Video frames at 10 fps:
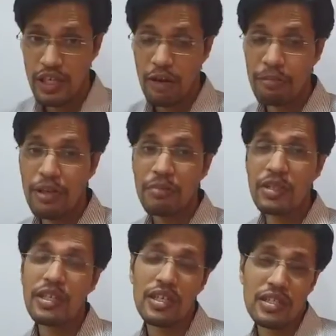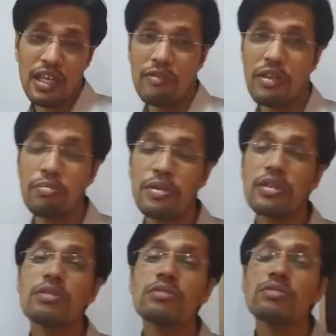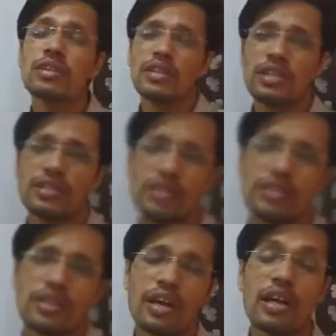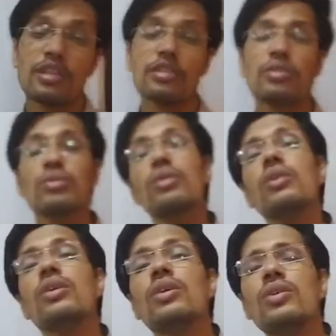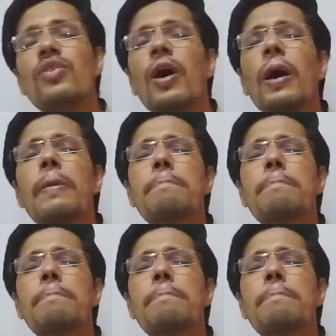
upcoming days I will bring you the cases related to the